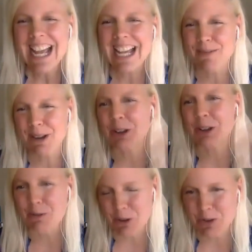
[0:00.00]
And
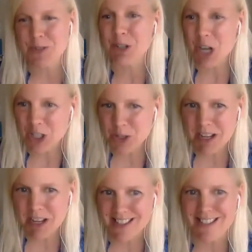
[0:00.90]
apparently phones were
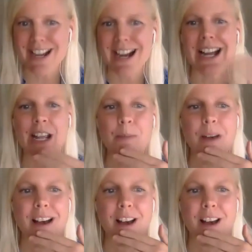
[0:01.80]
contraband at the time.